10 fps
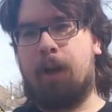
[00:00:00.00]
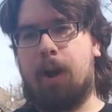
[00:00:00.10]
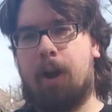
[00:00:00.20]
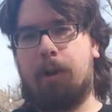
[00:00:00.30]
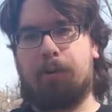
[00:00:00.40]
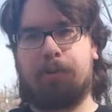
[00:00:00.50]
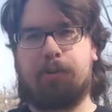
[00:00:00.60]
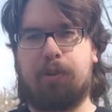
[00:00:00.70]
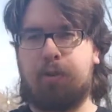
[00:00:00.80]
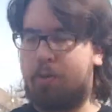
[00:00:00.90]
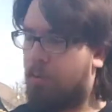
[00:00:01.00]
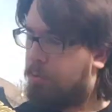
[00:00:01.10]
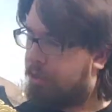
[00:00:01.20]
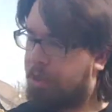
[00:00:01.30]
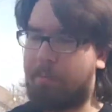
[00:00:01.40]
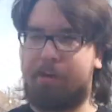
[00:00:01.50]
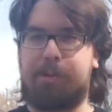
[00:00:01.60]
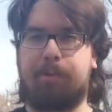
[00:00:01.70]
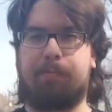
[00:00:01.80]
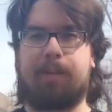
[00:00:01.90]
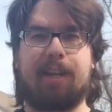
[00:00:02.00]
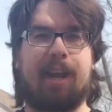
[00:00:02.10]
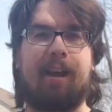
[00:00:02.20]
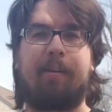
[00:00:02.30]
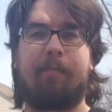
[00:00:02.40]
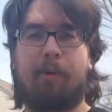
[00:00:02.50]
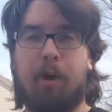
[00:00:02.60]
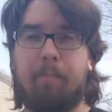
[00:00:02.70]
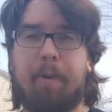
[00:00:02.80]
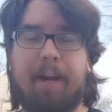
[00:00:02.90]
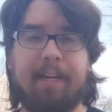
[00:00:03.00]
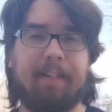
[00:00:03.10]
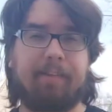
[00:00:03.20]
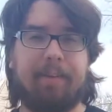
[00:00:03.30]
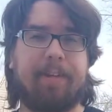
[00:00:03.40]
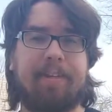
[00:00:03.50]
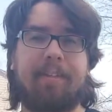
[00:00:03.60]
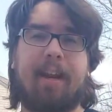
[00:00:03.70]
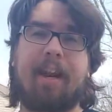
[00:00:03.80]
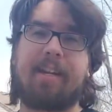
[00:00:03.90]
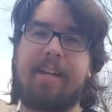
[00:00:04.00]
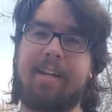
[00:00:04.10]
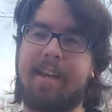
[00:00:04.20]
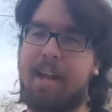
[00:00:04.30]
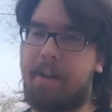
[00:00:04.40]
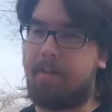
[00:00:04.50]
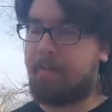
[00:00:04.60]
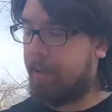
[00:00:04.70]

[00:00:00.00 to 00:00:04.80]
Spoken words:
are two championships that I have on my list that I need to have.